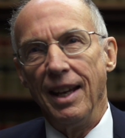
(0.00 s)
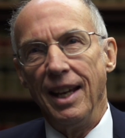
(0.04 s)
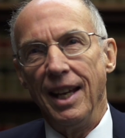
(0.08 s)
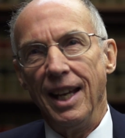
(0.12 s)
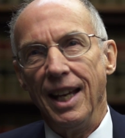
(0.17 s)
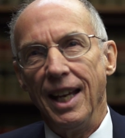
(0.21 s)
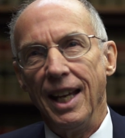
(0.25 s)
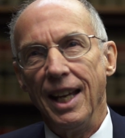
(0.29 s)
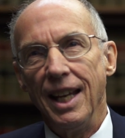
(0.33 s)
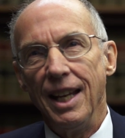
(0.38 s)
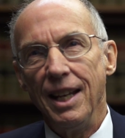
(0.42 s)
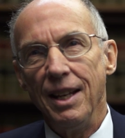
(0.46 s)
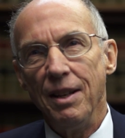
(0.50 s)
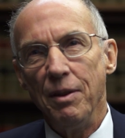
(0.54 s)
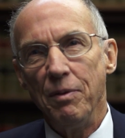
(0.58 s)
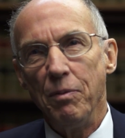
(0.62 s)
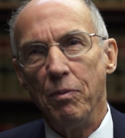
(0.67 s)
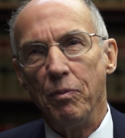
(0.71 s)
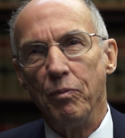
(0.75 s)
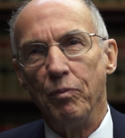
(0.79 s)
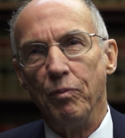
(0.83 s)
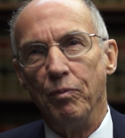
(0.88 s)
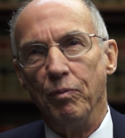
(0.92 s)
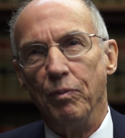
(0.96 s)
he
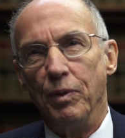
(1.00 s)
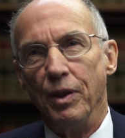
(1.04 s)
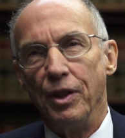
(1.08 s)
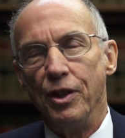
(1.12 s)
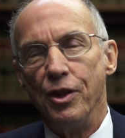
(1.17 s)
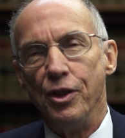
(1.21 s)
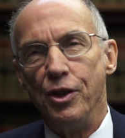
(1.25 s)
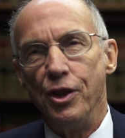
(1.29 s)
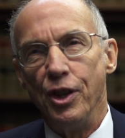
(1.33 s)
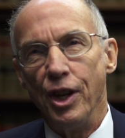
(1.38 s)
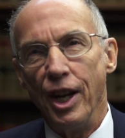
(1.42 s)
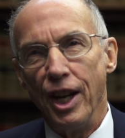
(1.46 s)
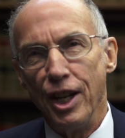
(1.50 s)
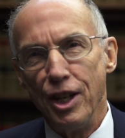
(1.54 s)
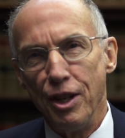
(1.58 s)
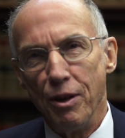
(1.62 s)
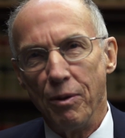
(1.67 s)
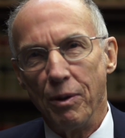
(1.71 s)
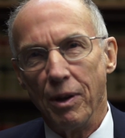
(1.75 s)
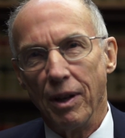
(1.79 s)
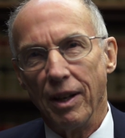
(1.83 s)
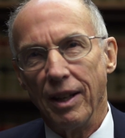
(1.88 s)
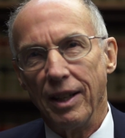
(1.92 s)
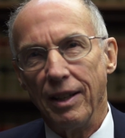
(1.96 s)

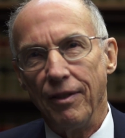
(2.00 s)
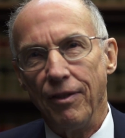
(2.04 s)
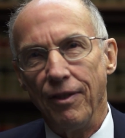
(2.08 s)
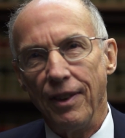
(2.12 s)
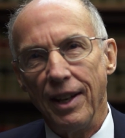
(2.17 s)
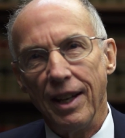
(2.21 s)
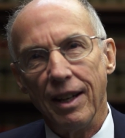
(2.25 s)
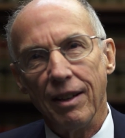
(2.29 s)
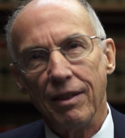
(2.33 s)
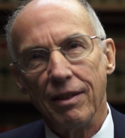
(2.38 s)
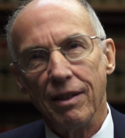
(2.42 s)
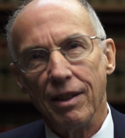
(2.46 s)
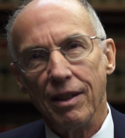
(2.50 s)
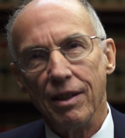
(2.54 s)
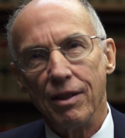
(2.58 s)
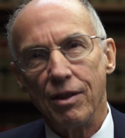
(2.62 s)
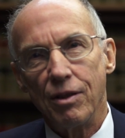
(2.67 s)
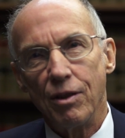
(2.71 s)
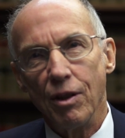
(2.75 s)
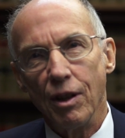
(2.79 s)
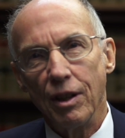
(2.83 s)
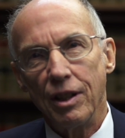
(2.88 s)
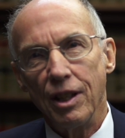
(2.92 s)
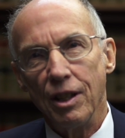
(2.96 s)
genuinely
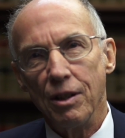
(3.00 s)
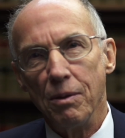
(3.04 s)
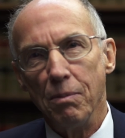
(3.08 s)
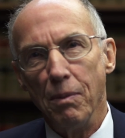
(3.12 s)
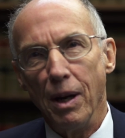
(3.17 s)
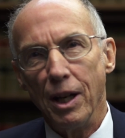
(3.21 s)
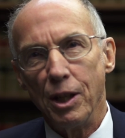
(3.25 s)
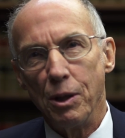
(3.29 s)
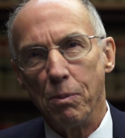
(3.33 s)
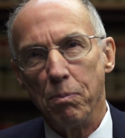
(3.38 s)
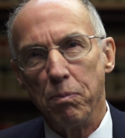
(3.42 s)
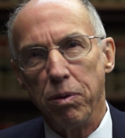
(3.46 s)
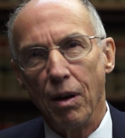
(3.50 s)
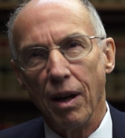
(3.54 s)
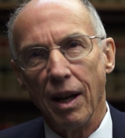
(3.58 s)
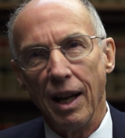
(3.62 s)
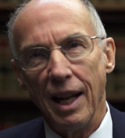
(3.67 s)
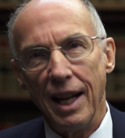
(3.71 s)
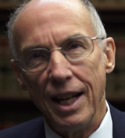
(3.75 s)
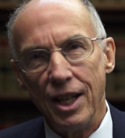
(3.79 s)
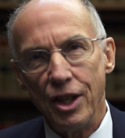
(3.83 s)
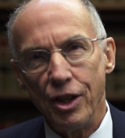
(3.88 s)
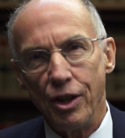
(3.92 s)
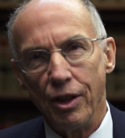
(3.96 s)
took as much
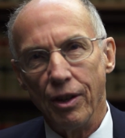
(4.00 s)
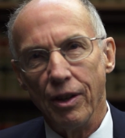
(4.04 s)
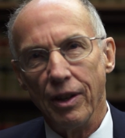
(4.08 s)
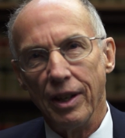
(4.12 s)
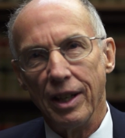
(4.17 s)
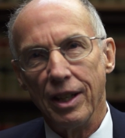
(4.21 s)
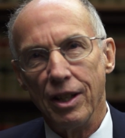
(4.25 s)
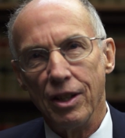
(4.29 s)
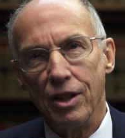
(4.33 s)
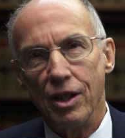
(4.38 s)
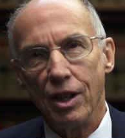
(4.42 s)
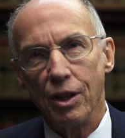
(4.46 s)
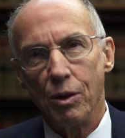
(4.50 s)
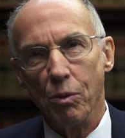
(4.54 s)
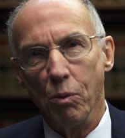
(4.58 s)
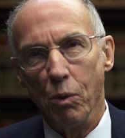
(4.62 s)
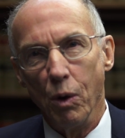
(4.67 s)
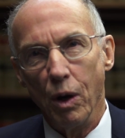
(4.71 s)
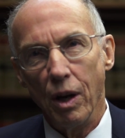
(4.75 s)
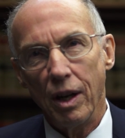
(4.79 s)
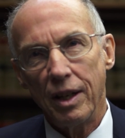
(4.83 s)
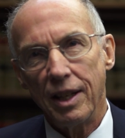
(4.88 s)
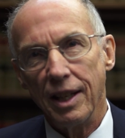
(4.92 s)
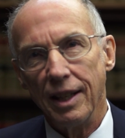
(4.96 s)
pleasure in just
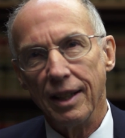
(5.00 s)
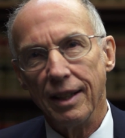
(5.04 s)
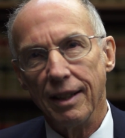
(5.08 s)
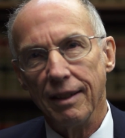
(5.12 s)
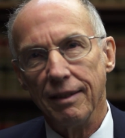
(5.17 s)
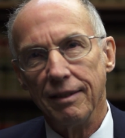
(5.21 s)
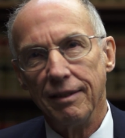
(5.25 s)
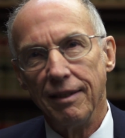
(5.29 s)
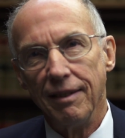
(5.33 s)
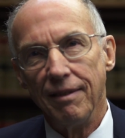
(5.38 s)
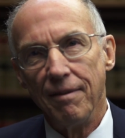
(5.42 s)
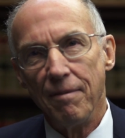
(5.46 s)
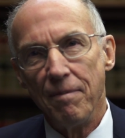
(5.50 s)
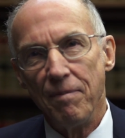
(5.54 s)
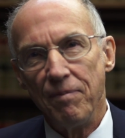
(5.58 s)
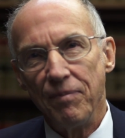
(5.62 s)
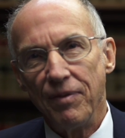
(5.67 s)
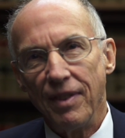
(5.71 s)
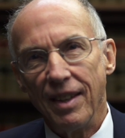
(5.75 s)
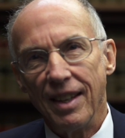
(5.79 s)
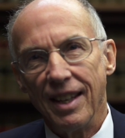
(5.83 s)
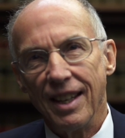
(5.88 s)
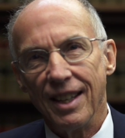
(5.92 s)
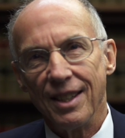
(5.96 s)
working
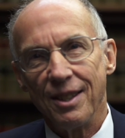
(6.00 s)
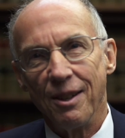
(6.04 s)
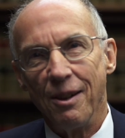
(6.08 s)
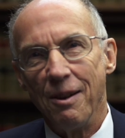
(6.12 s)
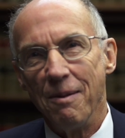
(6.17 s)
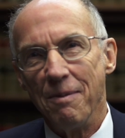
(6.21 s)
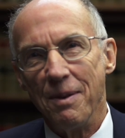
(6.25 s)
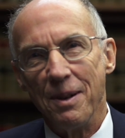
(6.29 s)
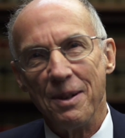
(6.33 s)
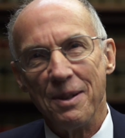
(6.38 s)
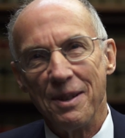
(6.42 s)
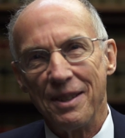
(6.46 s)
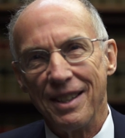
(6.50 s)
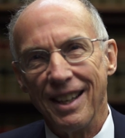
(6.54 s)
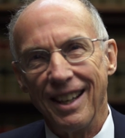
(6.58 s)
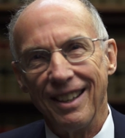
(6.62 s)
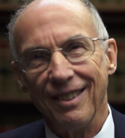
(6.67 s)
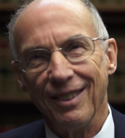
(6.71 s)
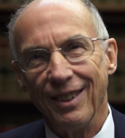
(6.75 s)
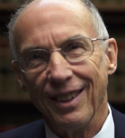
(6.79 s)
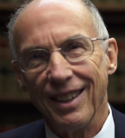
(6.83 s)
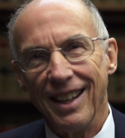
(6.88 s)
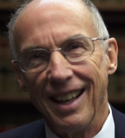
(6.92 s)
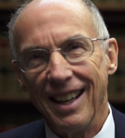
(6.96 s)
as almost
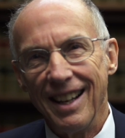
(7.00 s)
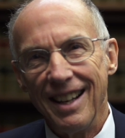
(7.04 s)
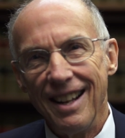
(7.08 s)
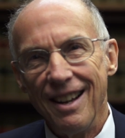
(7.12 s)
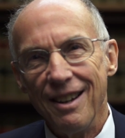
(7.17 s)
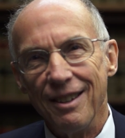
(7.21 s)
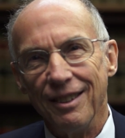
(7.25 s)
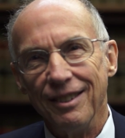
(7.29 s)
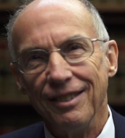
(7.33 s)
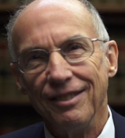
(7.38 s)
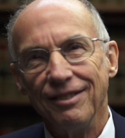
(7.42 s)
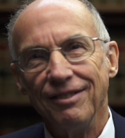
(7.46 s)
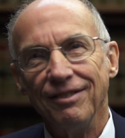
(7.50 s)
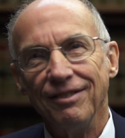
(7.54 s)
anyone I know.